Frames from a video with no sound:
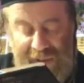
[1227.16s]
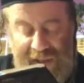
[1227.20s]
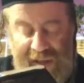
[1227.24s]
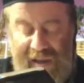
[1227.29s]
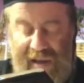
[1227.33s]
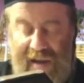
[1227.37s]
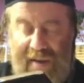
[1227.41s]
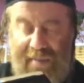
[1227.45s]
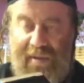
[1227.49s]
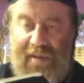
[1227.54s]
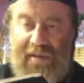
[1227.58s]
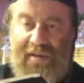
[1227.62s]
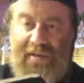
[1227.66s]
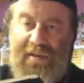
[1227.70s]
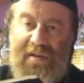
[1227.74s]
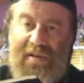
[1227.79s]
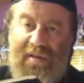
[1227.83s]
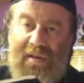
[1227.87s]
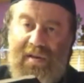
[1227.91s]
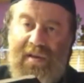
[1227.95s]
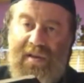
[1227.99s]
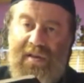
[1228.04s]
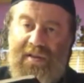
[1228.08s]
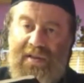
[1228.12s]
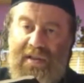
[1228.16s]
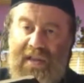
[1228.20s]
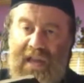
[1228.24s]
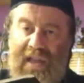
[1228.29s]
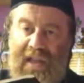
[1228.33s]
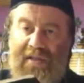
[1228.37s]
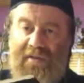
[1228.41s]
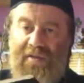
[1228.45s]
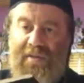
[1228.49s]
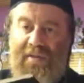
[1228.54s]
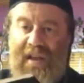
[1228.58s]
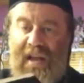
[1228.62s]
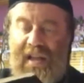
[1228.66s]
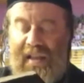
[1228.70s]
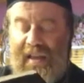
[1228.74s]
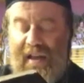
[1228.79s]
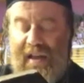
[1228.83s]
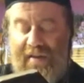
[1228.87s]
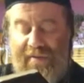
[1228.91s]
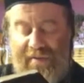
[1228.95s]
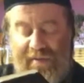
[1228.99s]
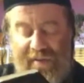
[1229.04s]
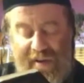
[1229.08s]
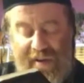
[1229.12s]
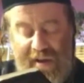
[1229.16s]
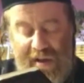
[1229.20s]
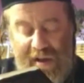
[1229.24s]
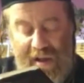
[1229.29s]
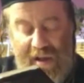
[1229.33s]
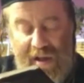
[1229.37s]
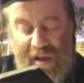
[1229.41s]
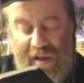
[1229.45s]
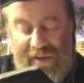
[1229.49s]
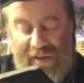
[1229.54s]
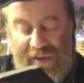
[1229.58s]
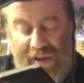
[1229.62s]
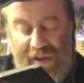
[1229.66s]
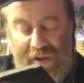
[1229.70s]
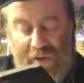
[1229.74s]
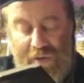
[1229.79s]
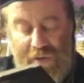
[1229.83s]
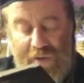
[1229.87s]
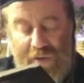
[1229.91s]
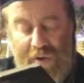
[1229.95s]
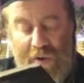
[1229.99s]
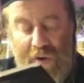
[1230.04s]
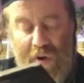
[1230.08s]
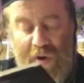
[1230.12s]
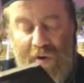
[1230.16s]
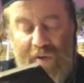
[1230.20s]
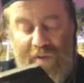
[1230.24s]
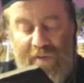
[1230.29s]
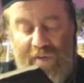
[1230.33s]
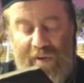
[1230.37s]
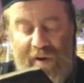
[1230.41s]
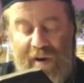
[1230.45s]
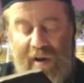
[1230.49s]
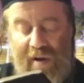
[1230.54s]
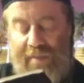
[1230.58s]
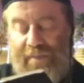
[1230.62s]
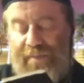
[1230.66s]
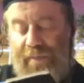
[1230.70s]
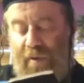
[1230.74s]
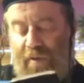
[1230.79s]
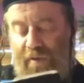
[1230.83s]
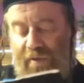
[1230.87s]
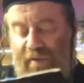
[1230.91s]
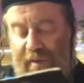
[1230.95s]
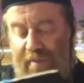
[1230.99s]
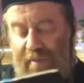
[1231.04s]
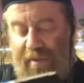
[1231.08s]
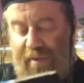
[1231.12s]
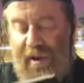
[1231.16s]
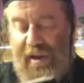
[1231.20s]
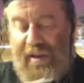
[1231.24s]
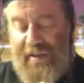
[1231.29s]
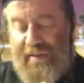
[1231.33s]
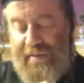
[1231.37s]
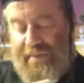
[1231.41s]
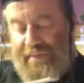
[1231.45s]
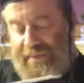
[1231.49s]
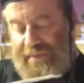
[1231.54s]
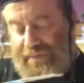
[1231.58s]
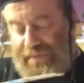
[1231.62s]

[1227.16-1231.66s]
Benachama. So they do not have the look of the bread.